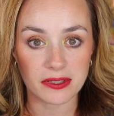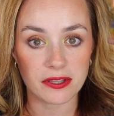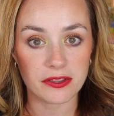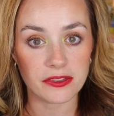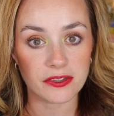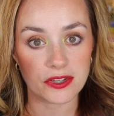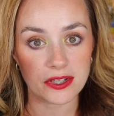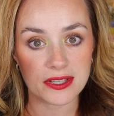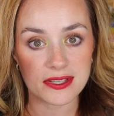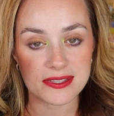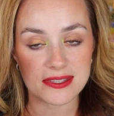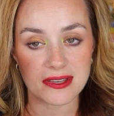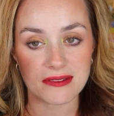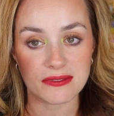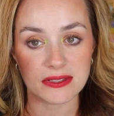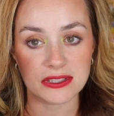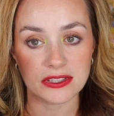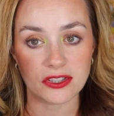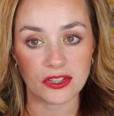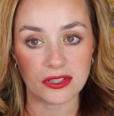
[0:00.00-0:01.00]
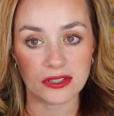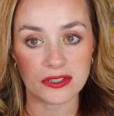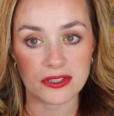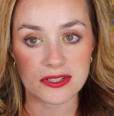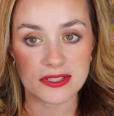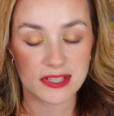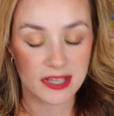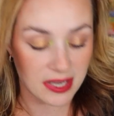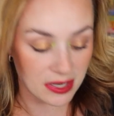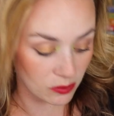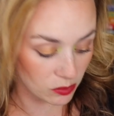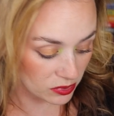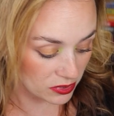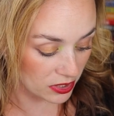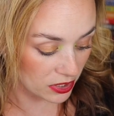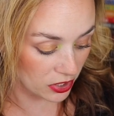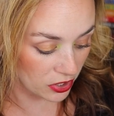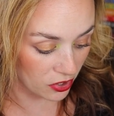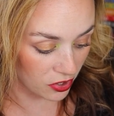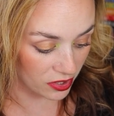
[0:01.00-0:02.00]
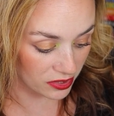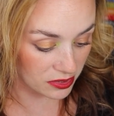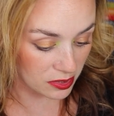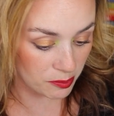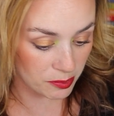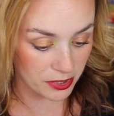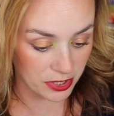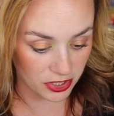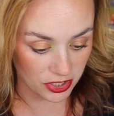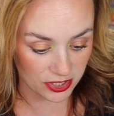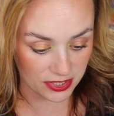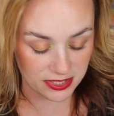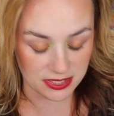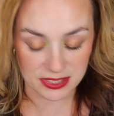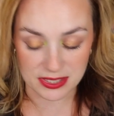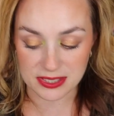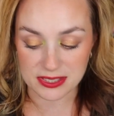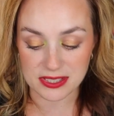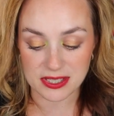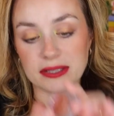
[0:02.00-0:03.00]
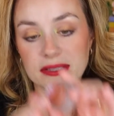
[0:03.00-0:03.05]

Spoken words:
$37, I would not purchase this.